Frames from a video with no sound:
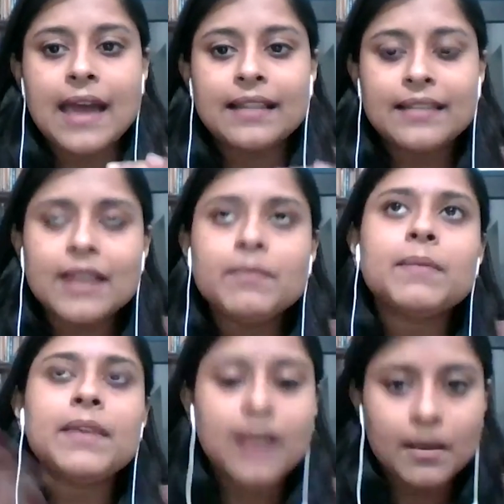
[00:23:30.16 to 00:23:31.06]
and then
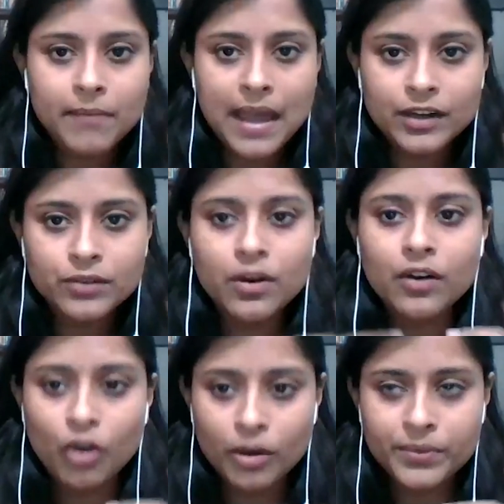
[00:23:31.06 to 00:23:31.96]
maybe come back to a
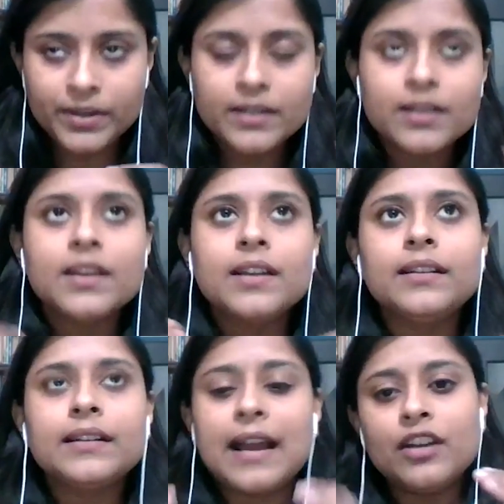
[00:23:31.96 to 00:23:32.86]
corporate,
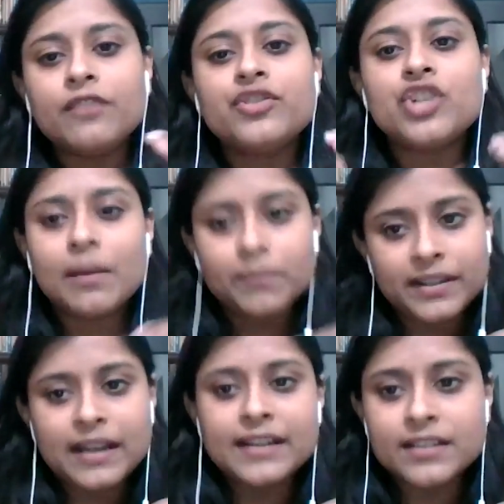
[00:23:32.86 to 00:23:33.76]
the kind of
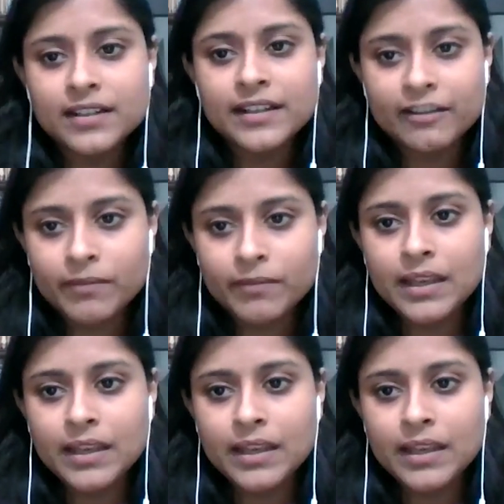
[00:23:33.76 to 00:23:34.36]
jump that it will give